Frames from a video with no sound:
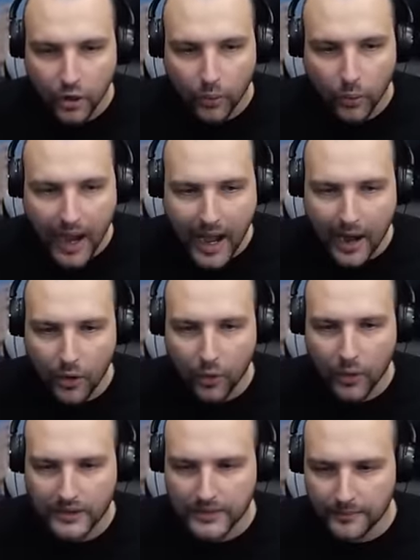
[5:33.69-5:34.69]
wow,
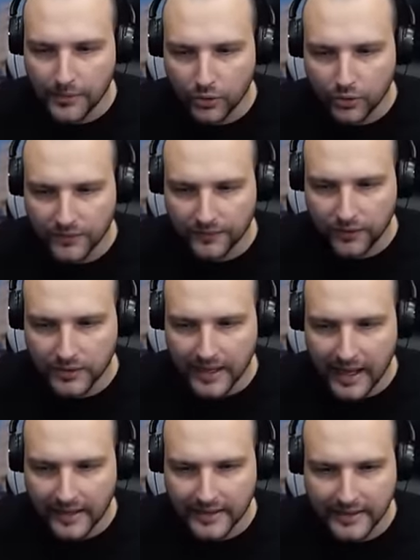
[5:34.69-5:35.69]
what a beautiful
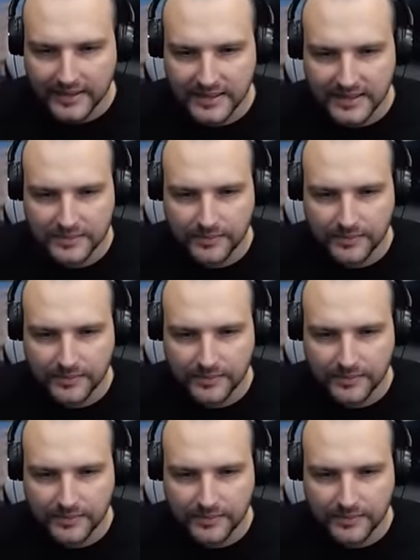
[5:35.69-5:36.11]
tank this is,